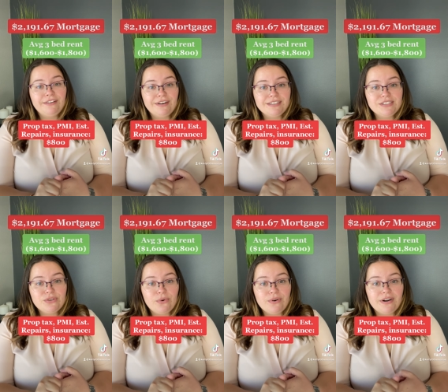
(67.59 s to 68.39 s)
credit
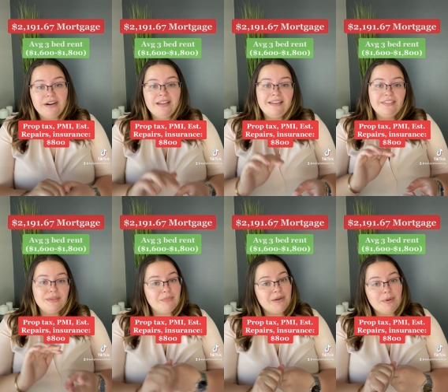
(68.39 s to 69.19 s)
score,
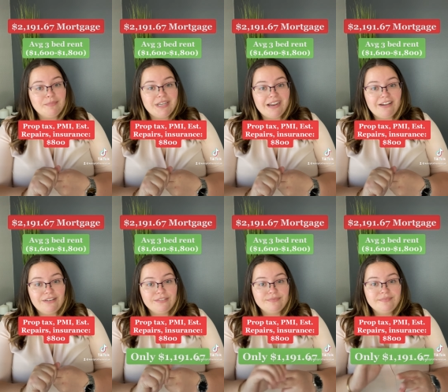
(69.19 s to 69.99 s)
the minimum
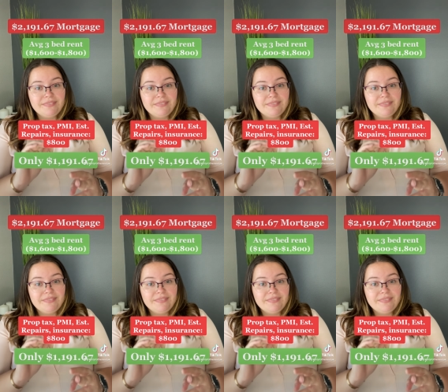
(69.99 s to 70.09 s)
down,